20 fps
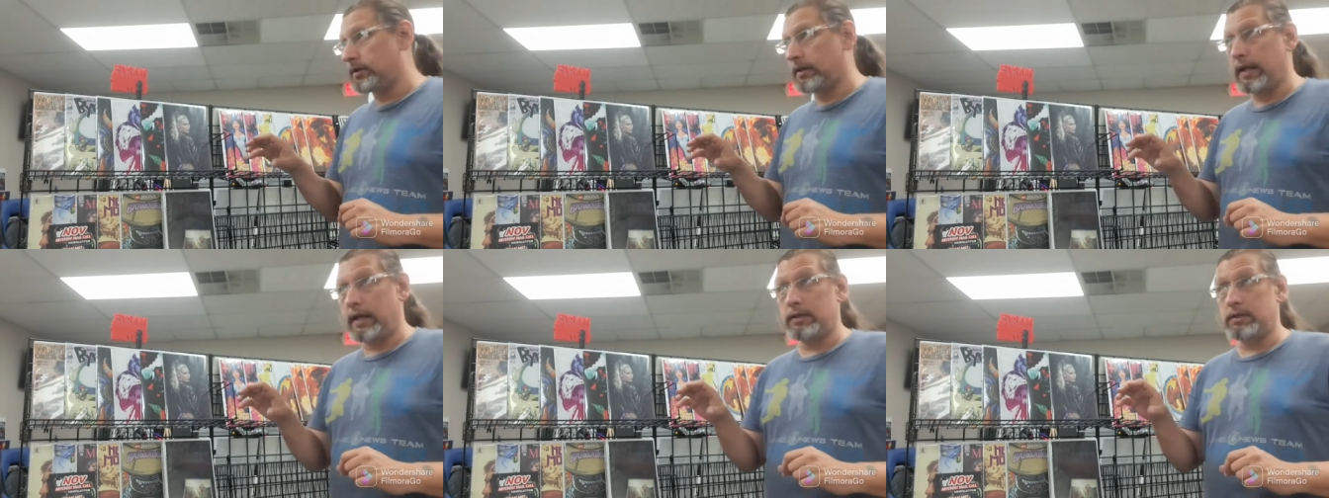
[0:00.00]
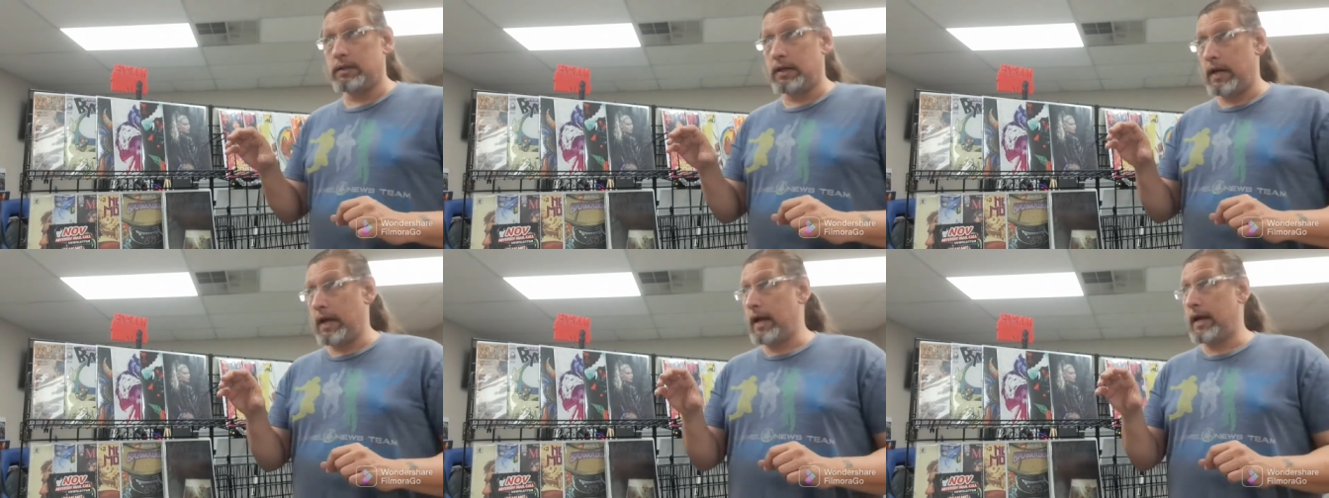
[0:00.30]
So
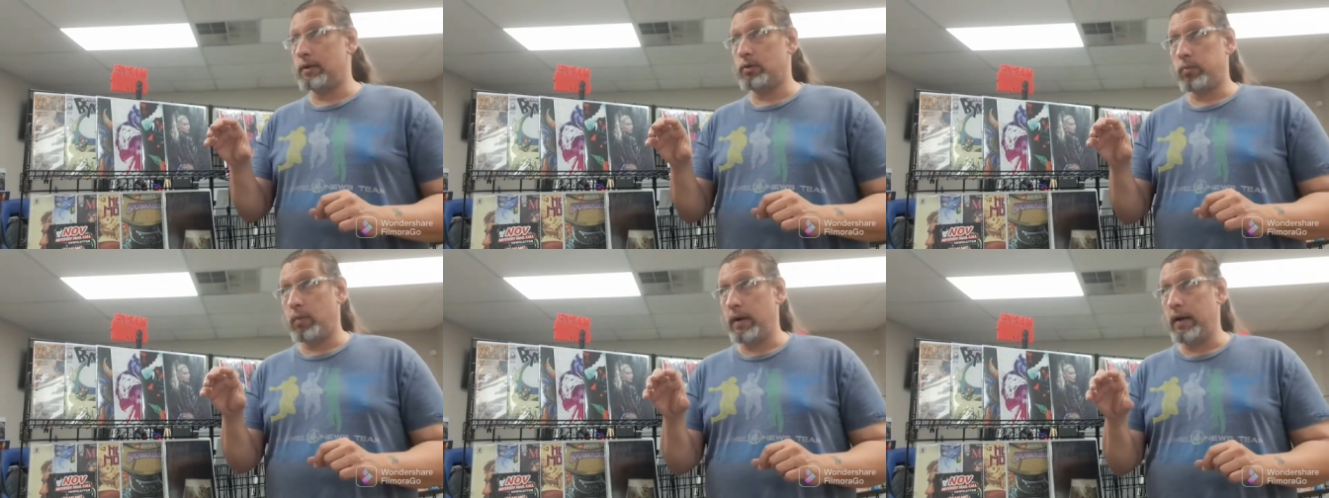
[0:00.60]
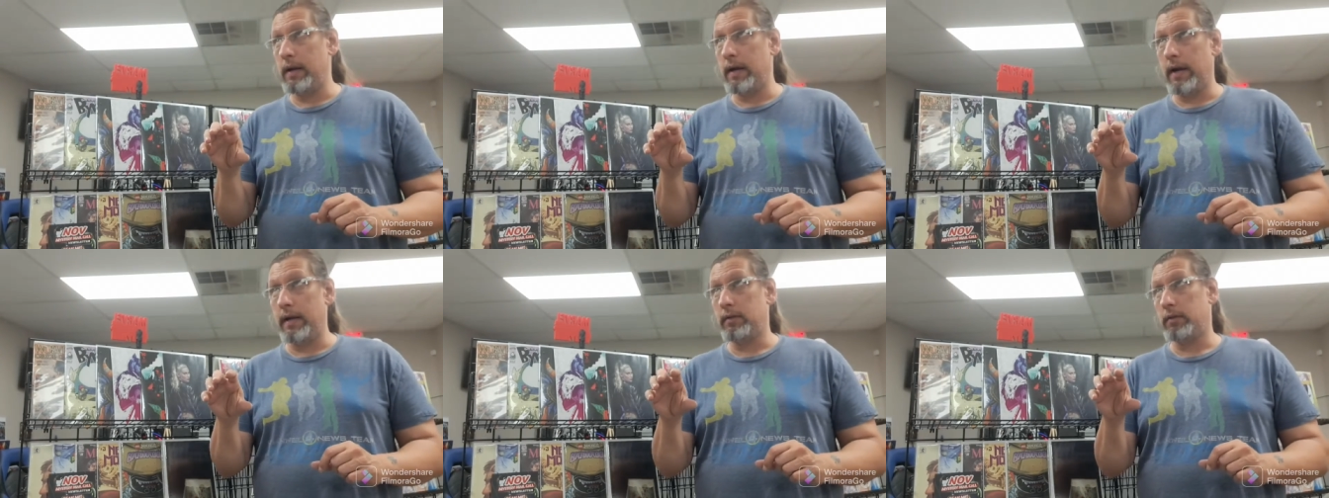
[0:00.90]
that's, yeah,
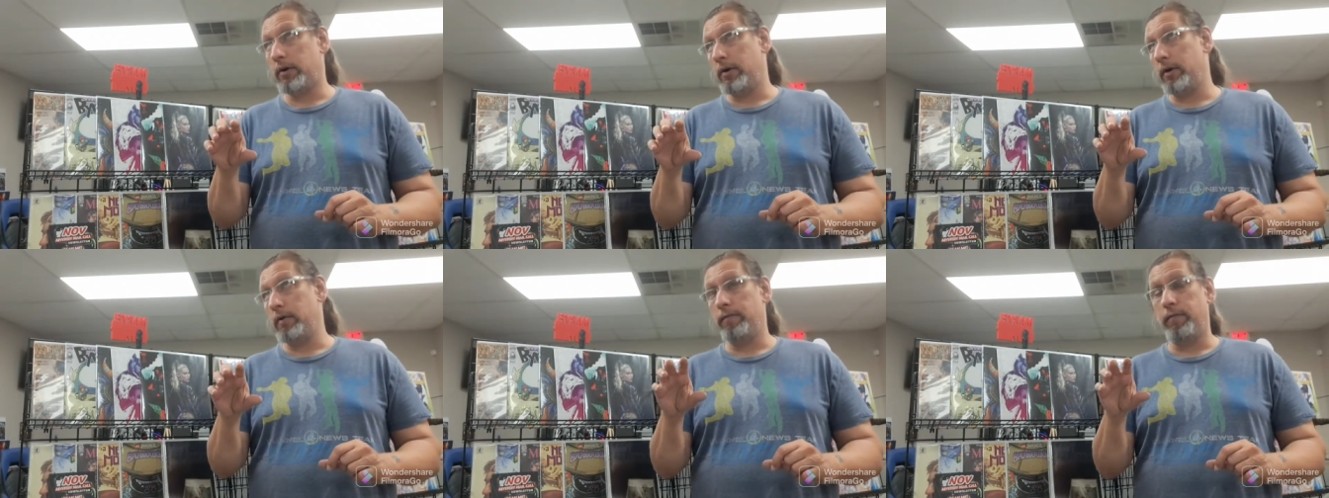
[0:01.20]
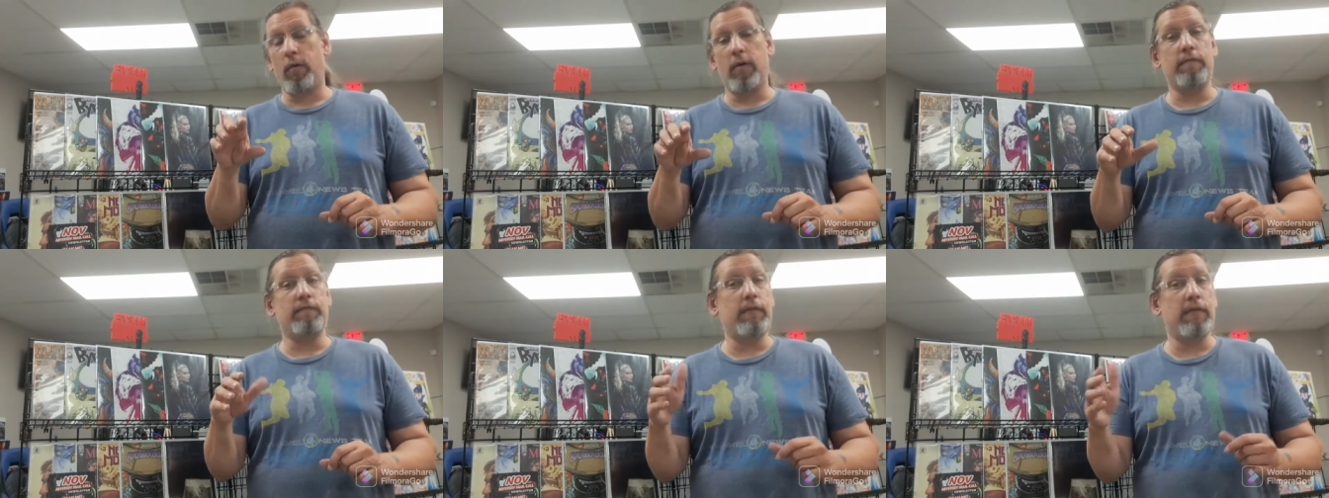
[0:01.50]
29, 30,
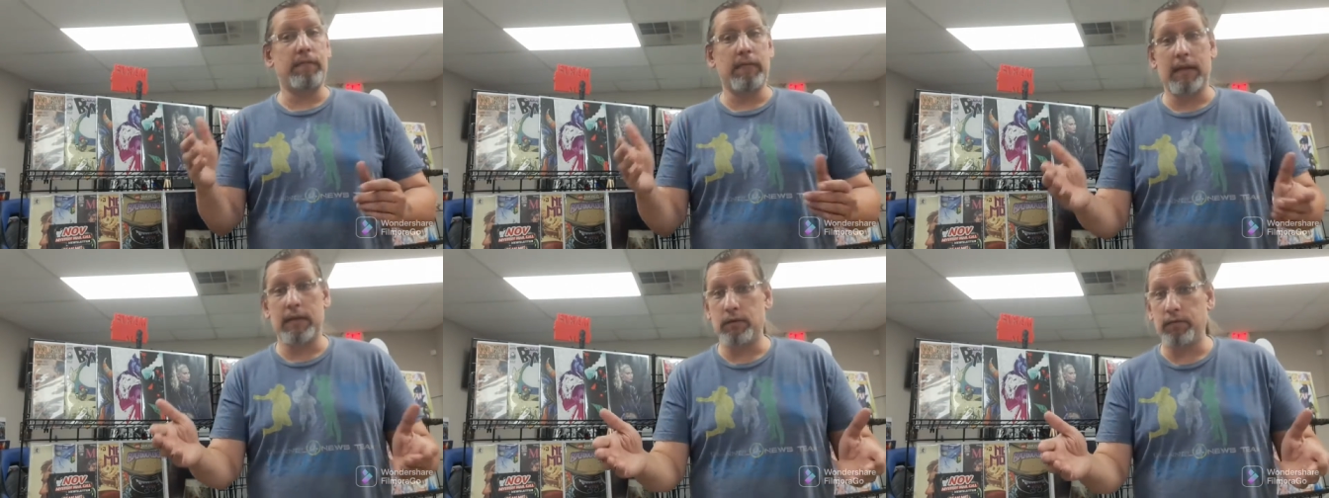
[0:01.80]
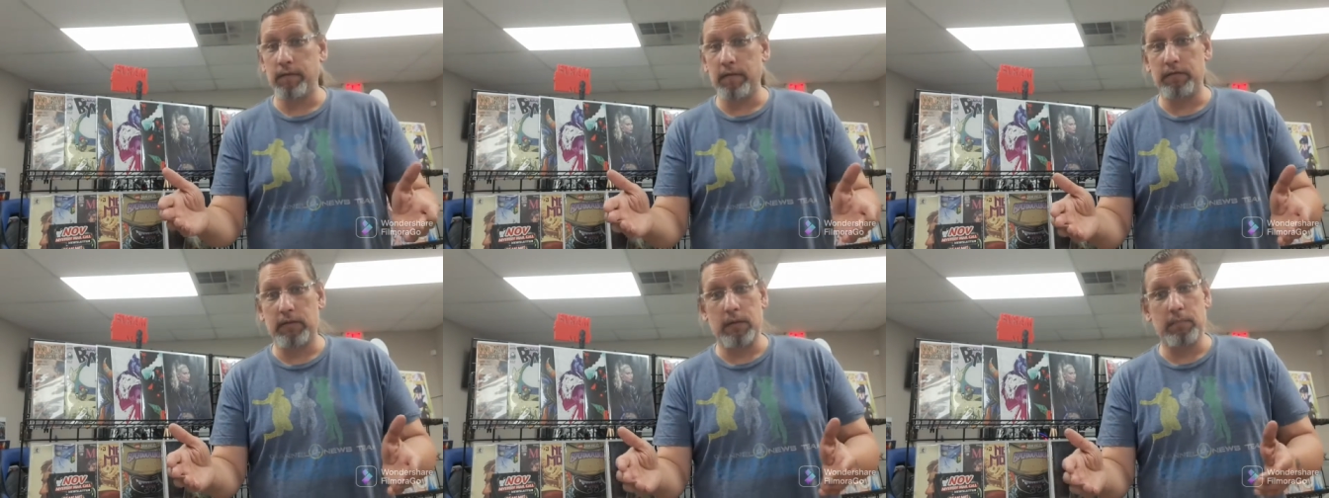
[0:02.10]
40, 50, that's
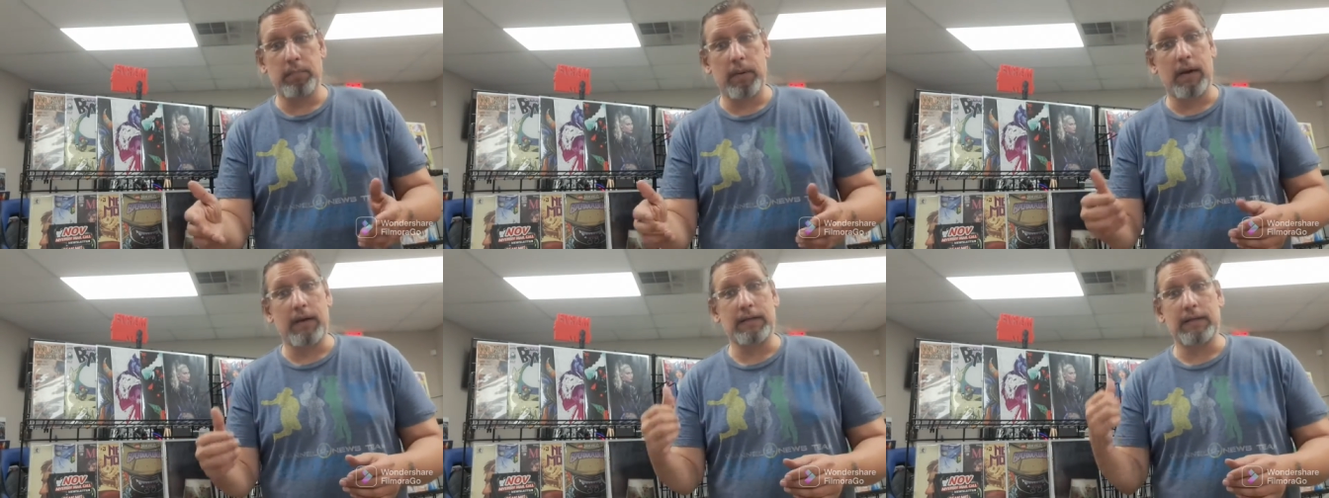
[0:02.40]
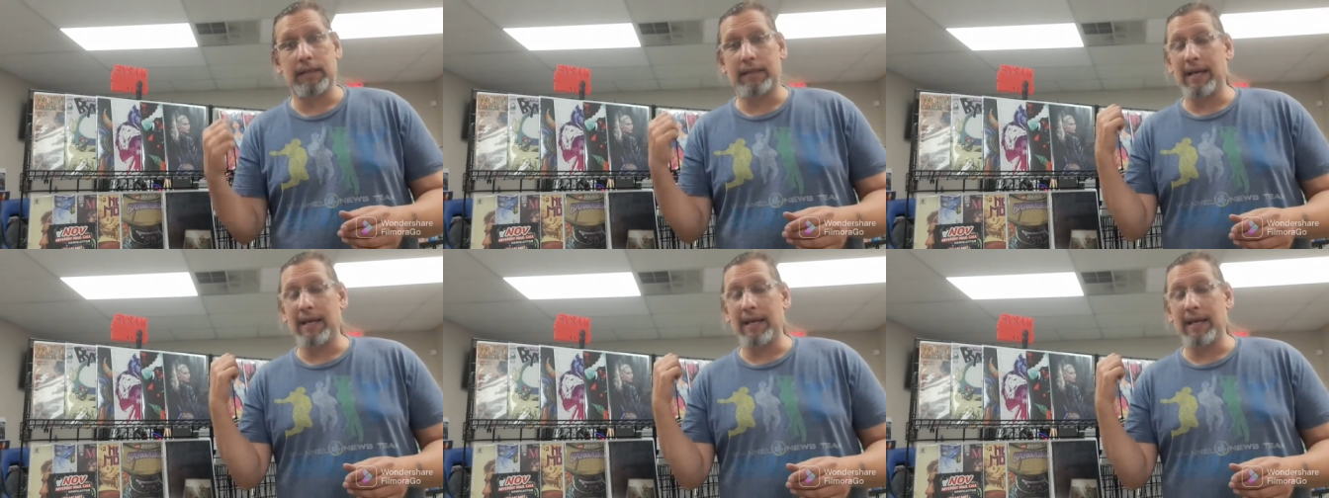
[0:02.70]
50 bucks.